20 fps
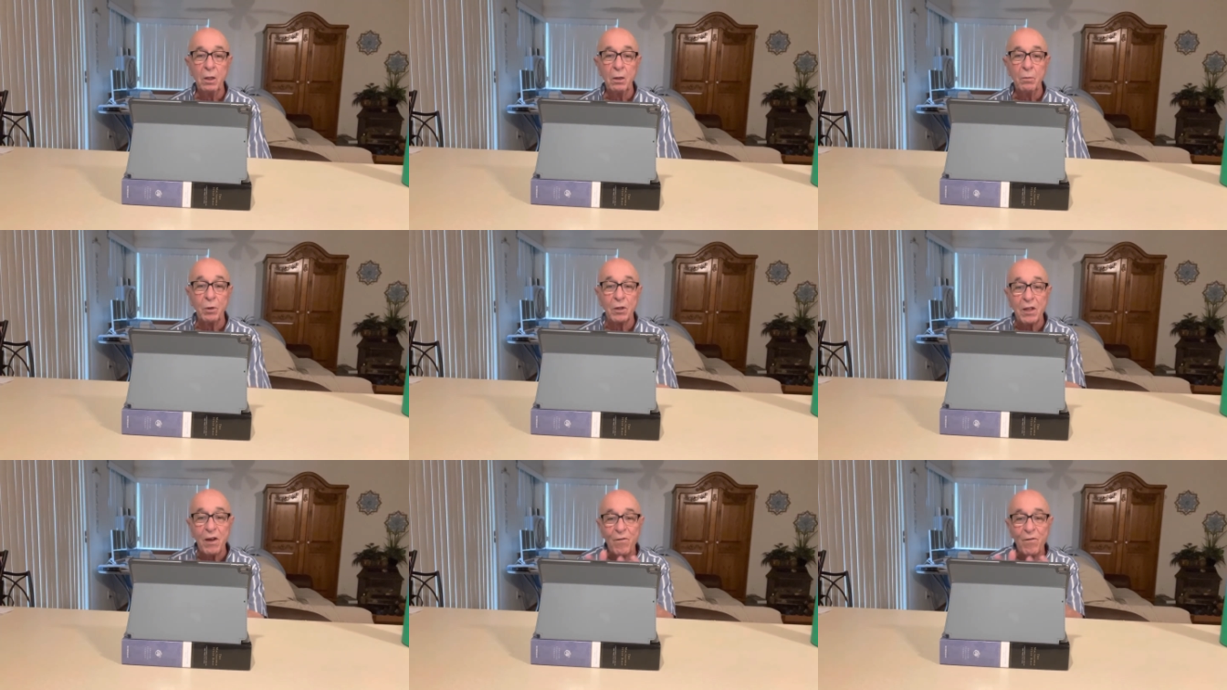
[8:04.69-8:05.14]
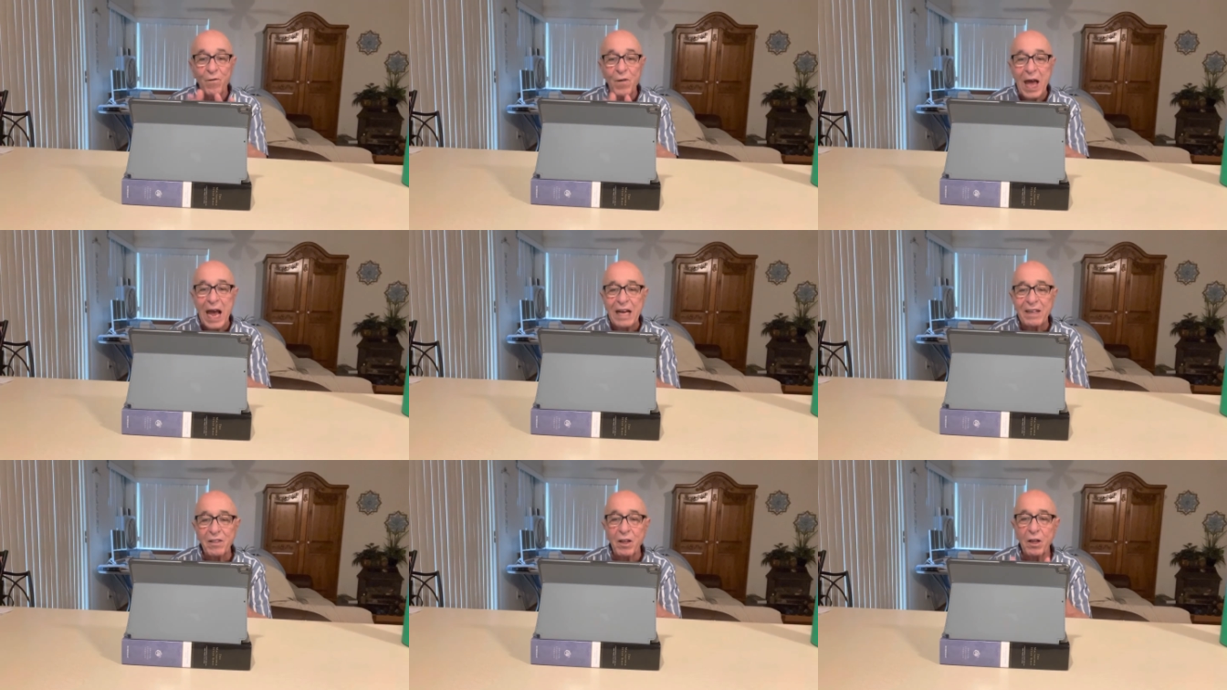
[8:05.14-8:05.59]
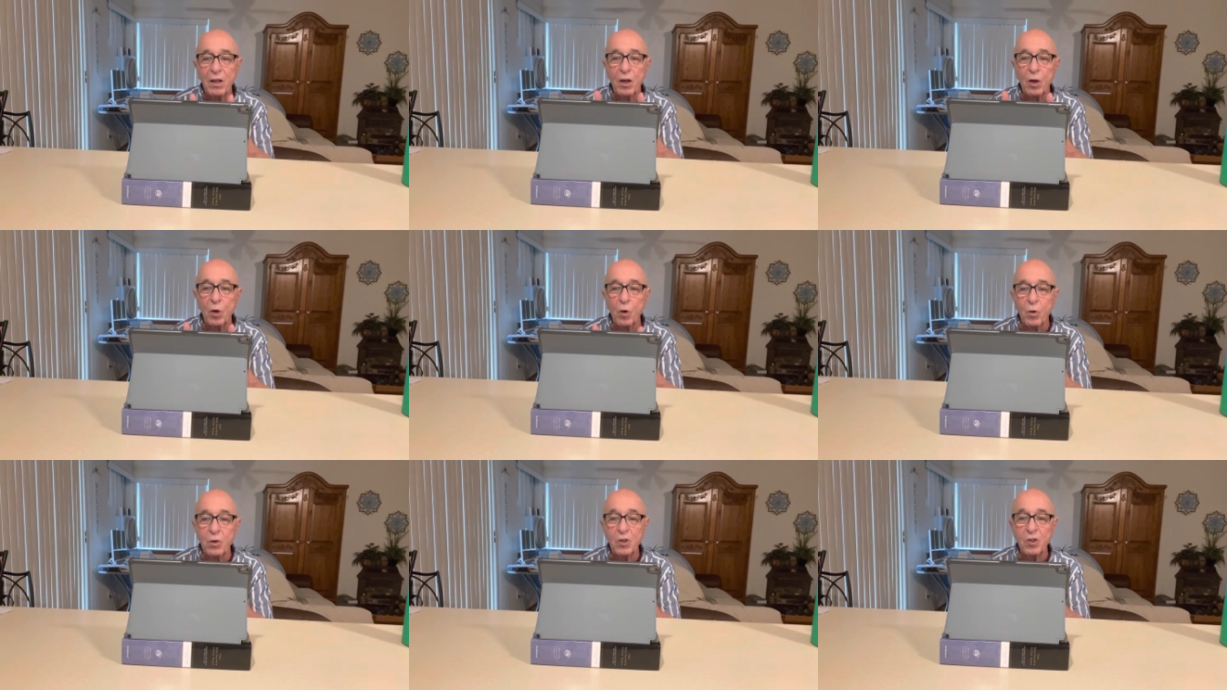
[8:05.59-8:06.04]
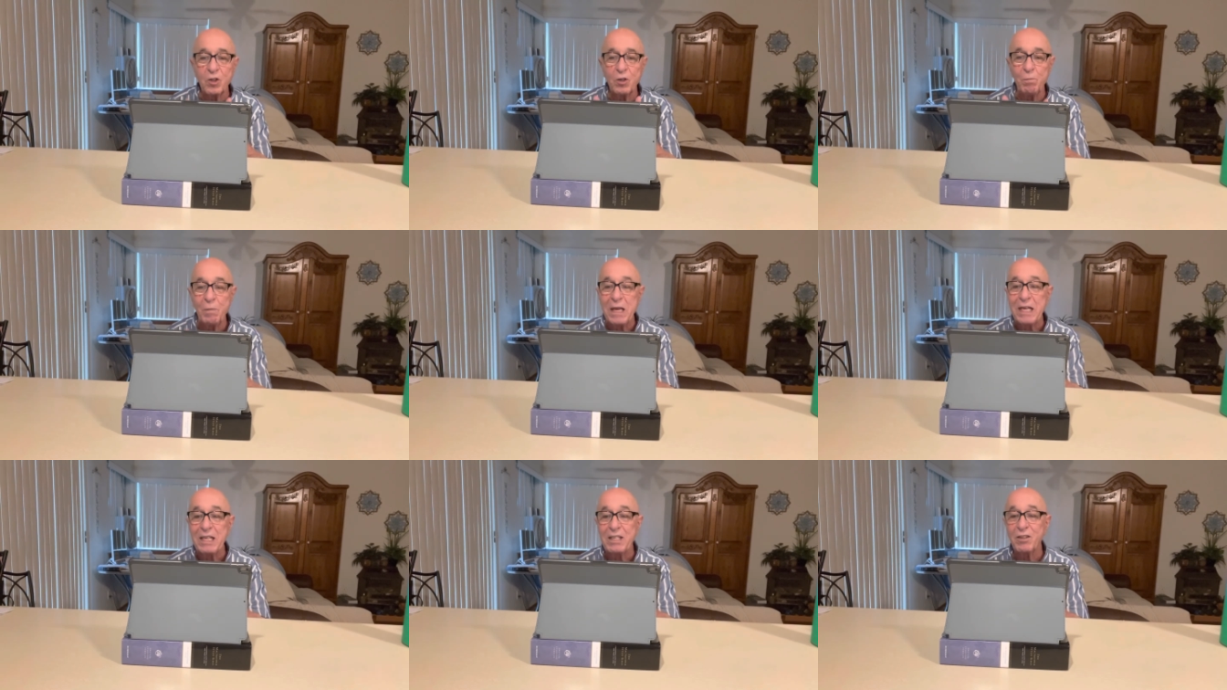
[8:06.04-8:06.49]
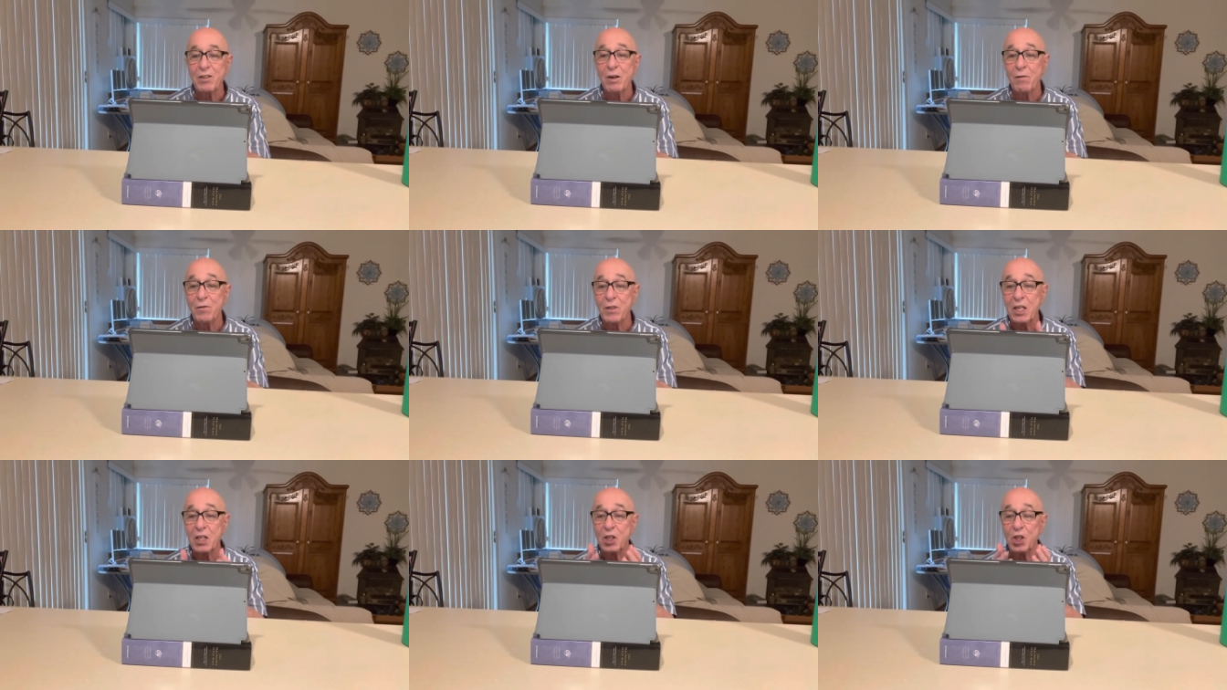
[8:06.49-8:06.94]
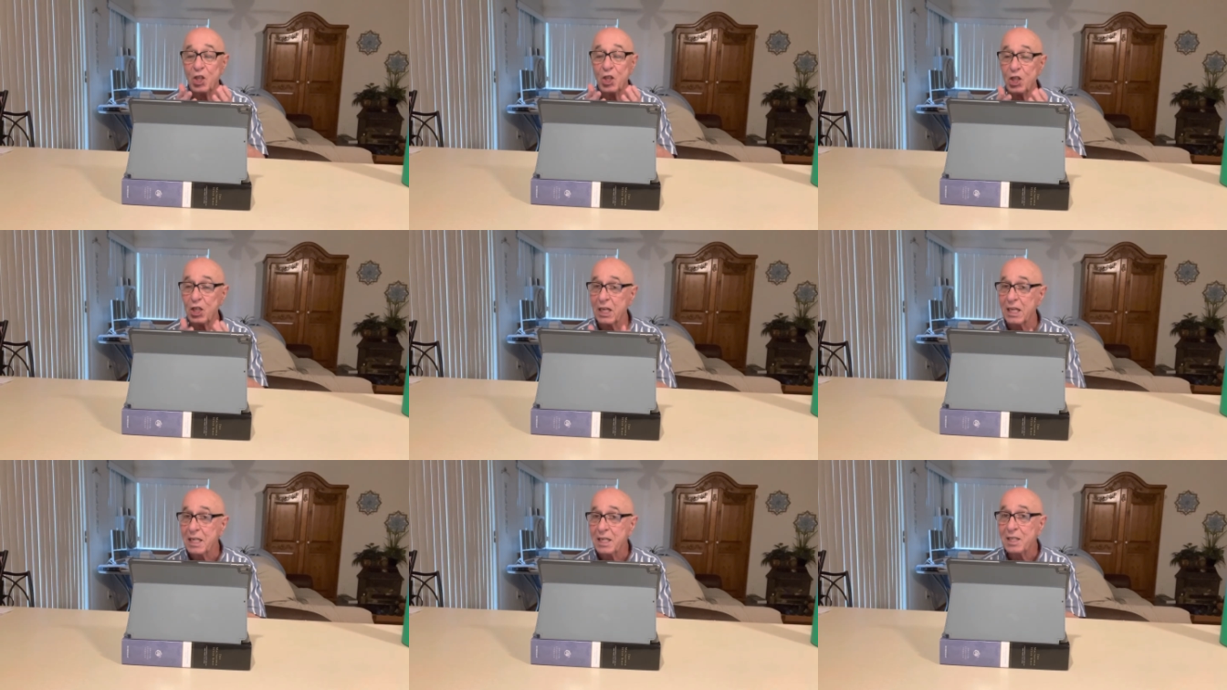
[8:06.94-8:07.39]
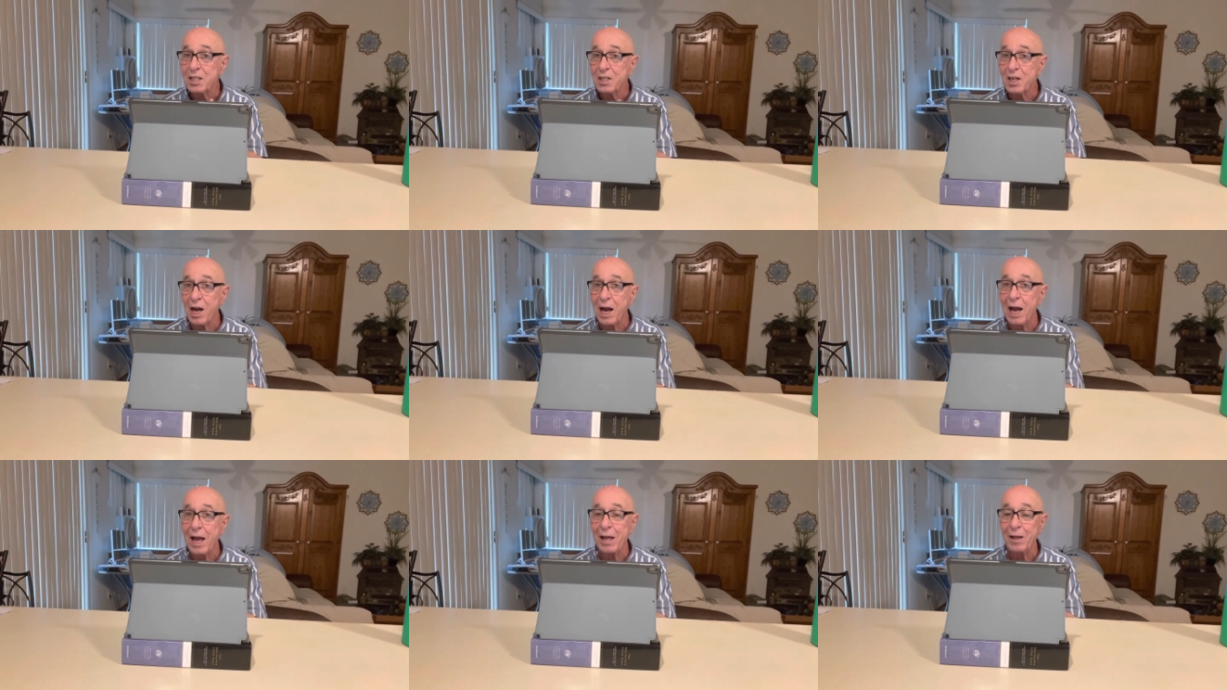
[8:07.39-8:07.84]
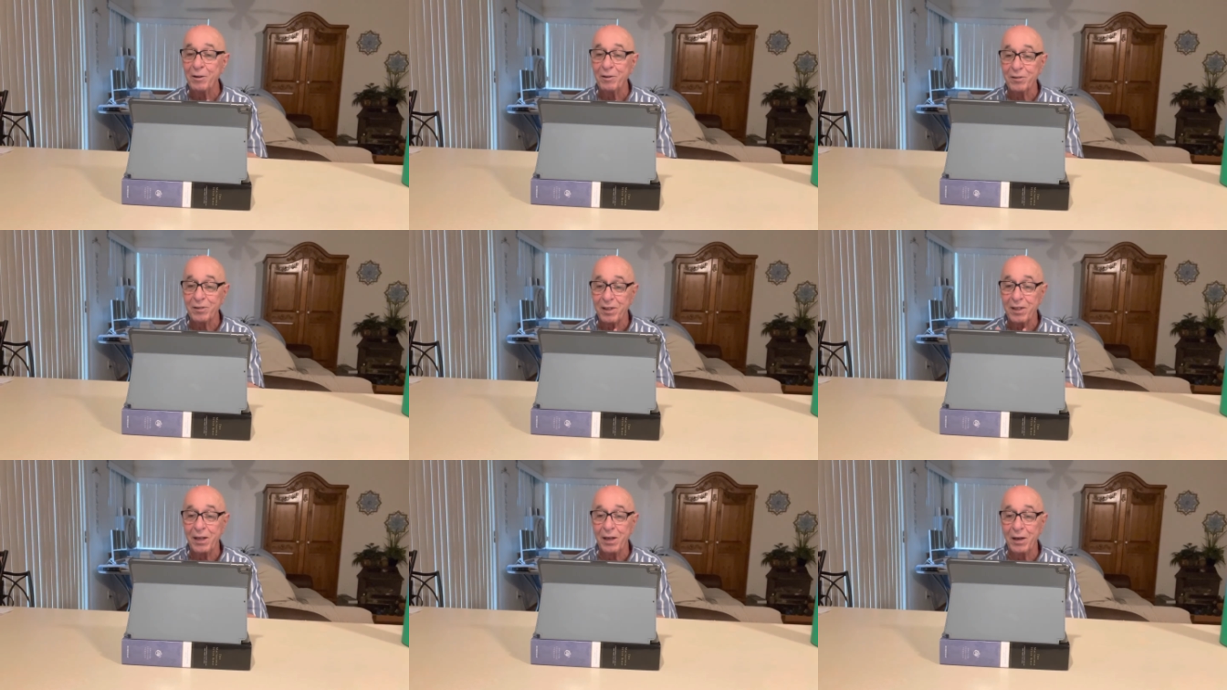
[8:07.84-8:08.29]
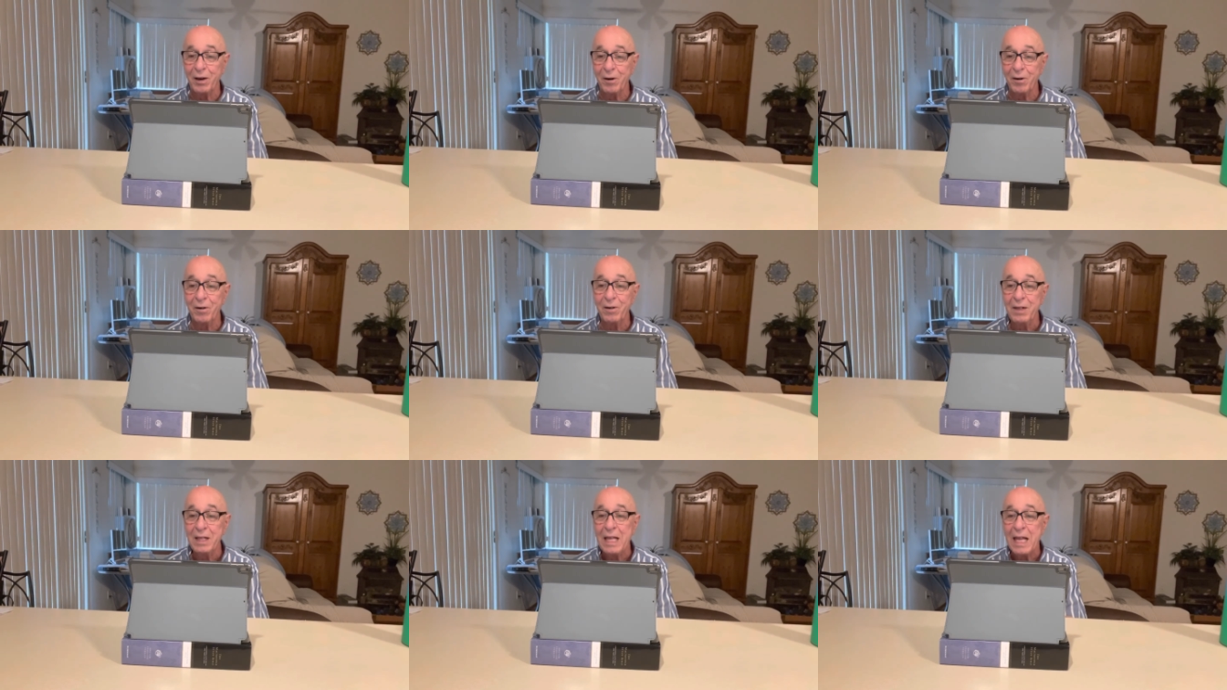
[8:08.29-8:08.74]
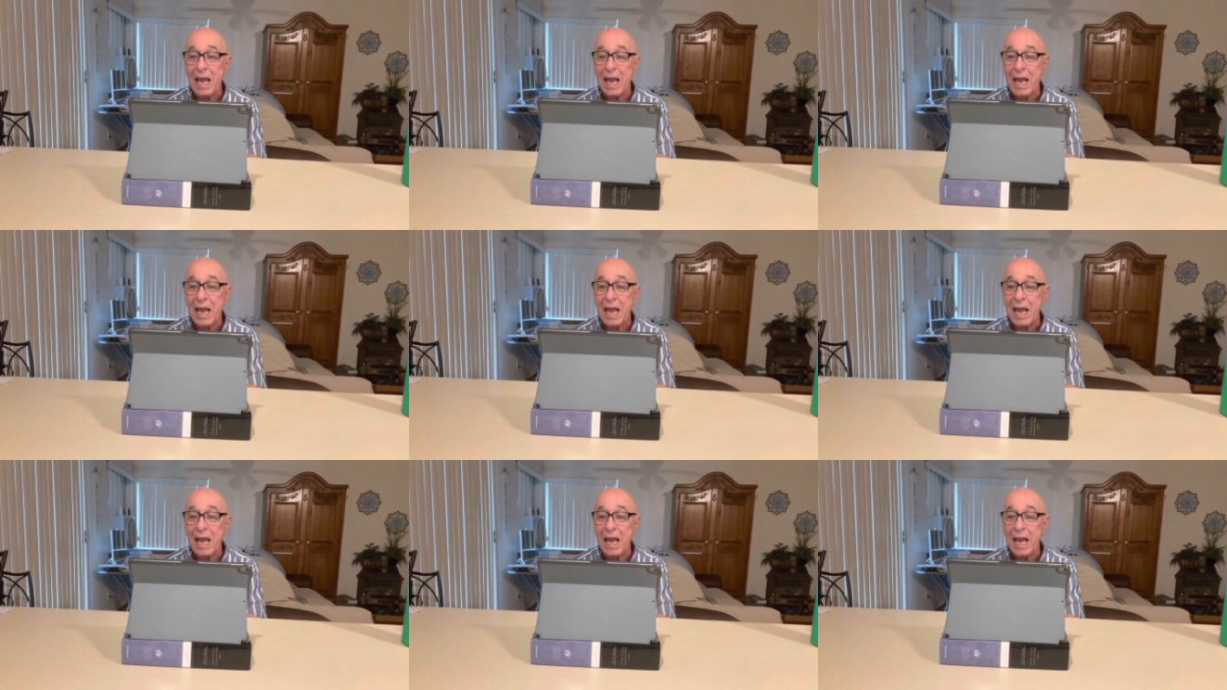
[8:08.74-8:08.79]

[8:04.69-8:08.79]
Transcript: But the fact that the Lord speaks of the Gentiles here